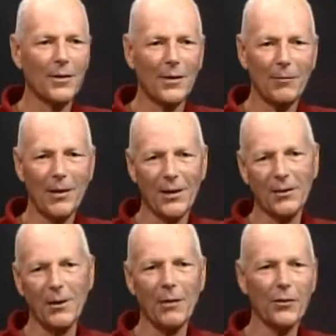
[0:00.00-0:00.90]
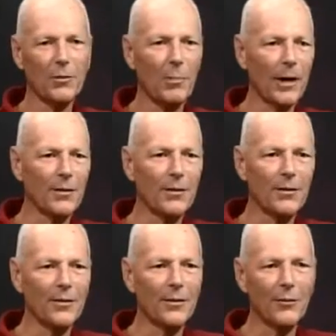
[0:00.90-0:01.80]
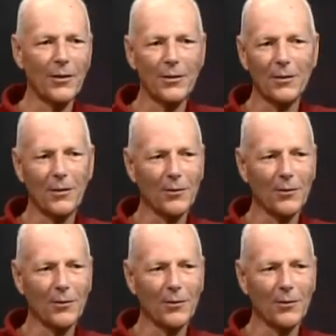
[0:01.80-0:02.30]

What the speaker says: I've gotten into all the spices. You know, it's